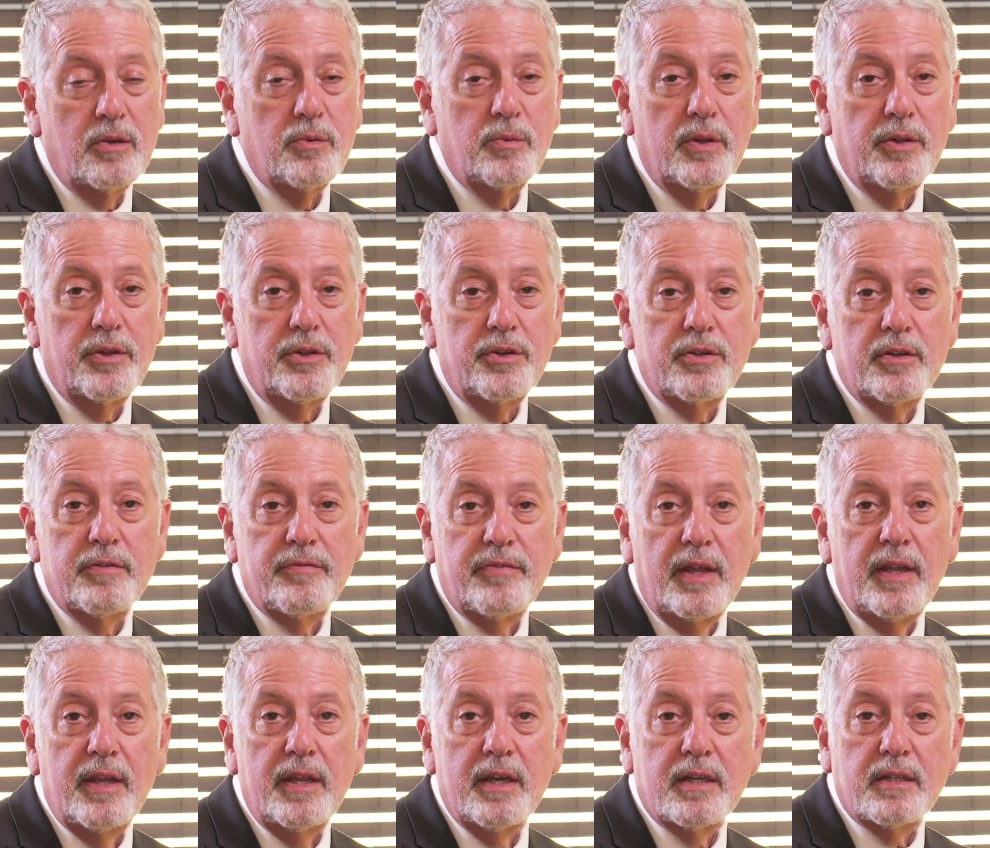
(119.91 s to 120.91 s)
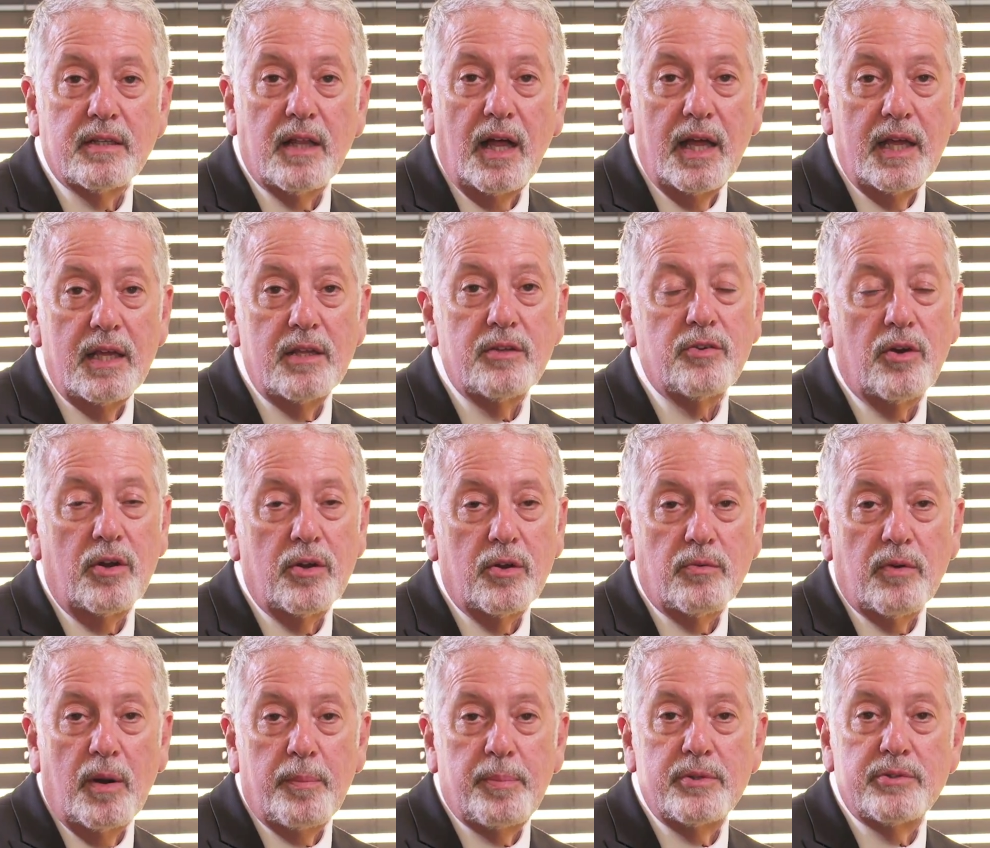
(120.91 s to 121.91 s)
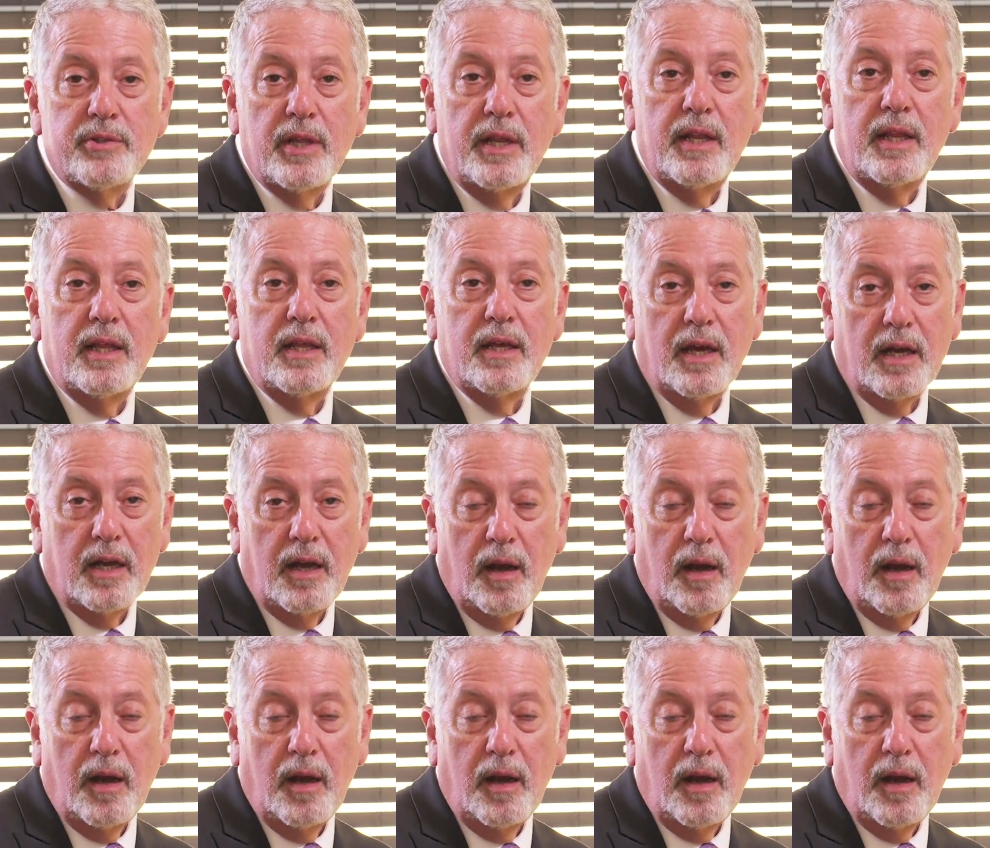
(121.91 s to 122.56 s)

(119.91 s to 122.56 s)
whether you're defending a client or you're representing a